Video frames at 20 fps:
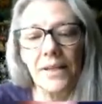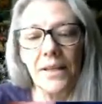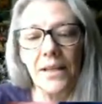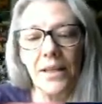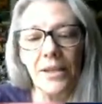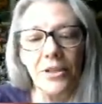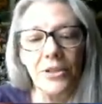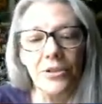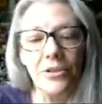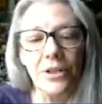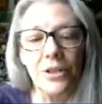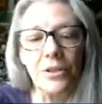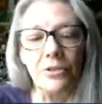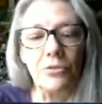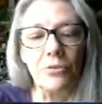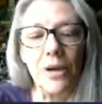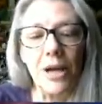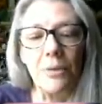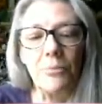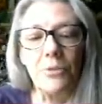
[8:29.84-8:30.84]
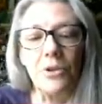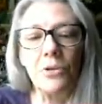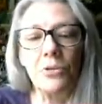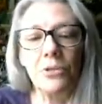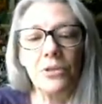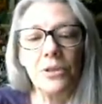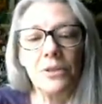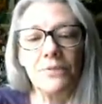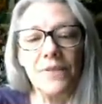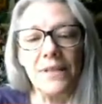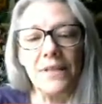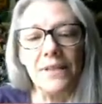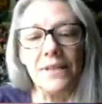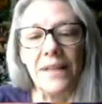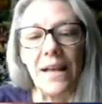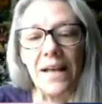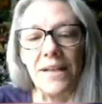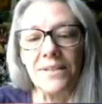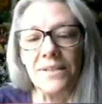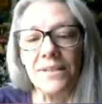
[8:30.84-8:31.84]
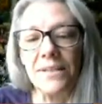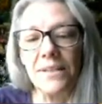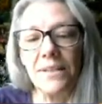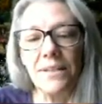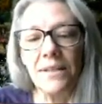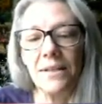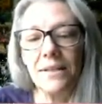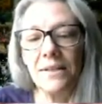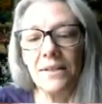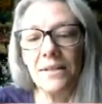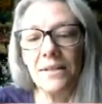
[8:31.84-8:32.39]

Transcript: And you can grab a hold of the elastic.